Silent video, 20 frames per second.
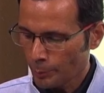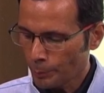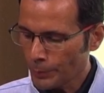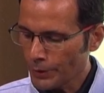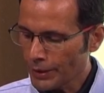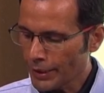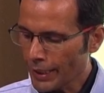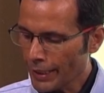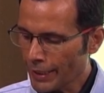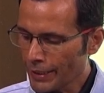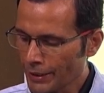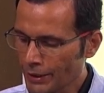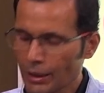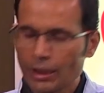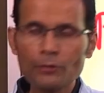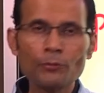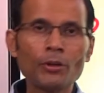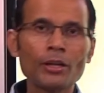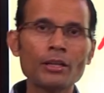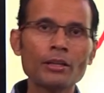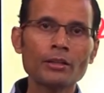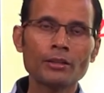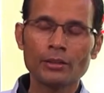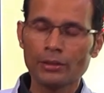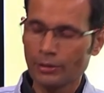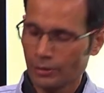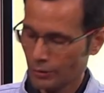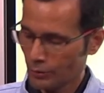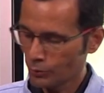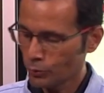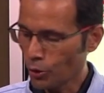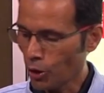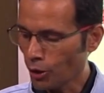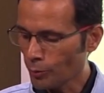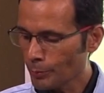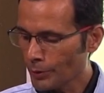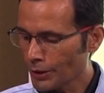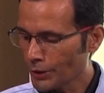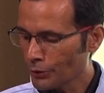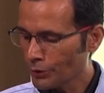PA interval,
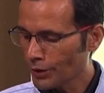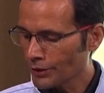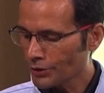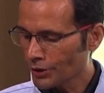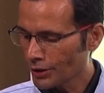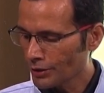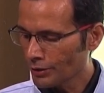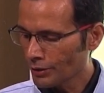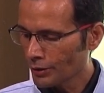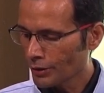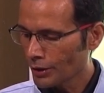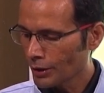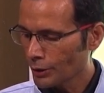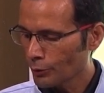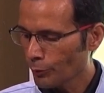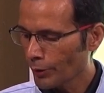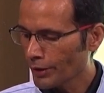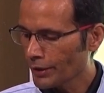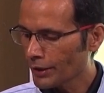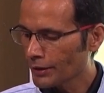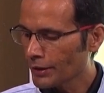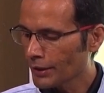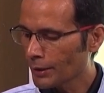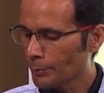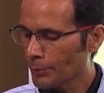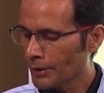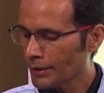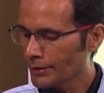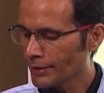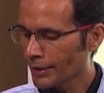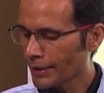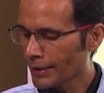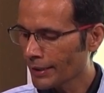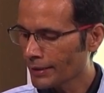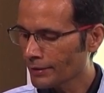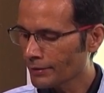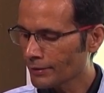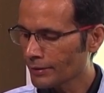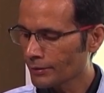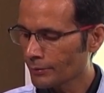normal duration, 23
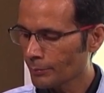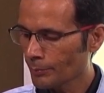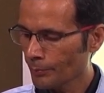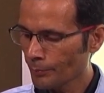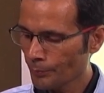milliseconds.